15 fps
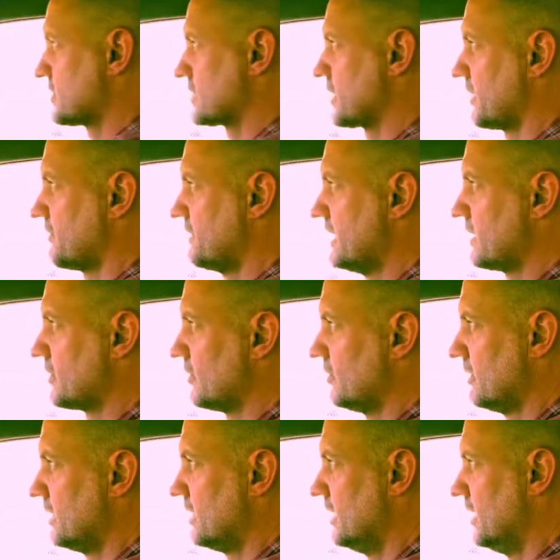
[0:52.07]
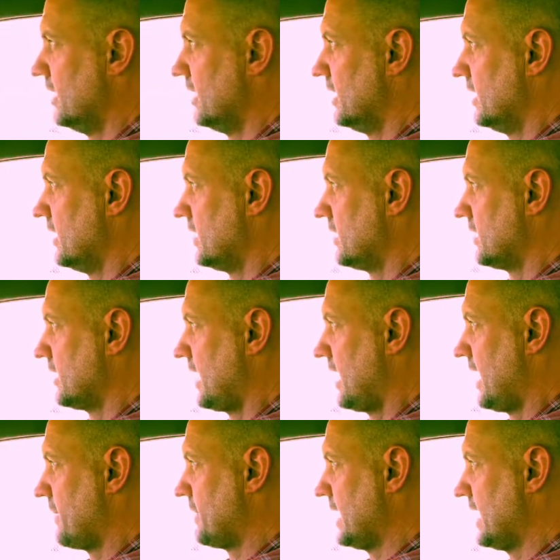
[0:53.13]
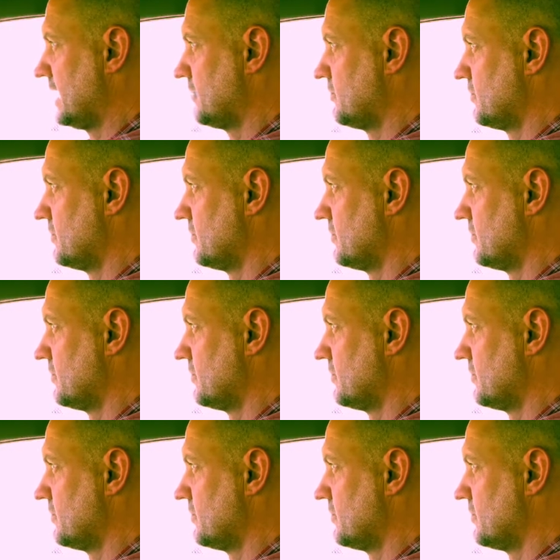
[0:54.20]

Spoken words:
just got a vehicle up ahead.